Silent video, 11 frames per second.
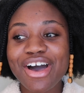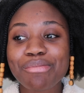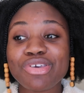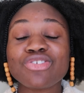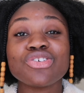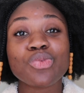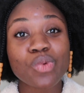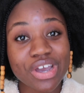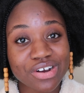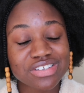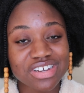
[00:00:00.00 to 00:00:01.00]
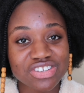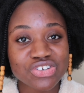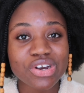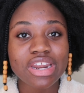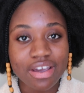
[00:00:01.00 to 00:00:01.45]
You should wear
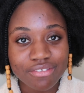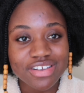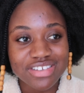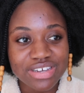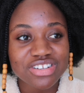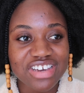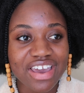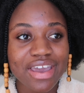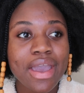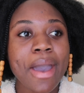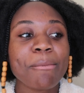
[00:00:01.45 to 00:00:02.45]
sunscreen every single day,